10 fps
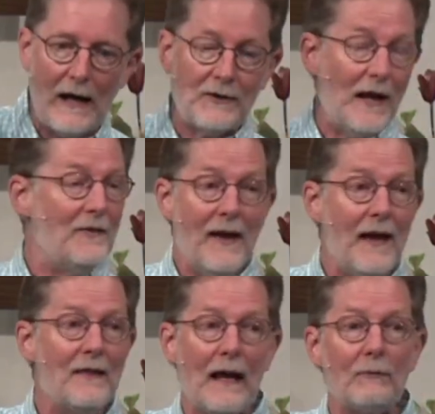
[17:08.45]
and then
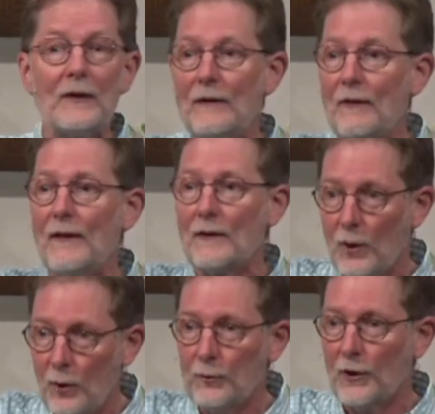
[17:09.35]
they were given their
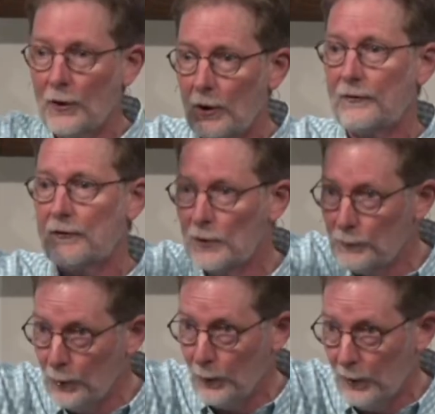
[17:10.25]
own earth to
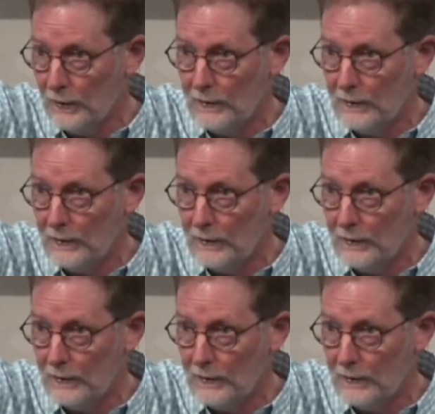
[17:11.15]
rule.